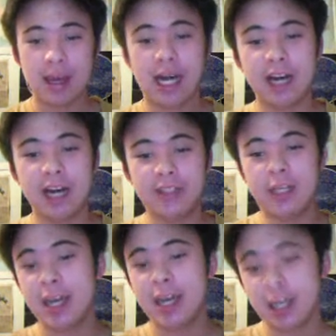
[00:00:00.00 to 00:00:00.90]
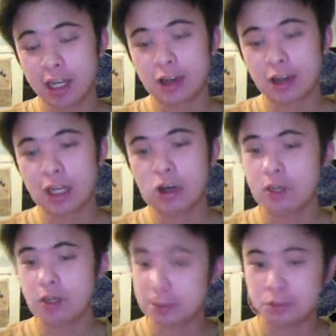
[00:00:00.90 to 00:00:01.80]
Nene
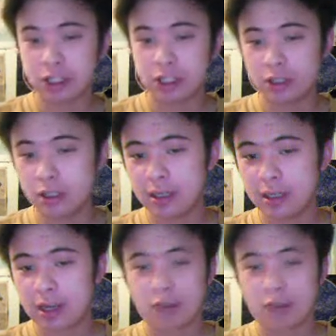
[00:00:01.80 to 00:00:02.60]
Hilario is pretty good.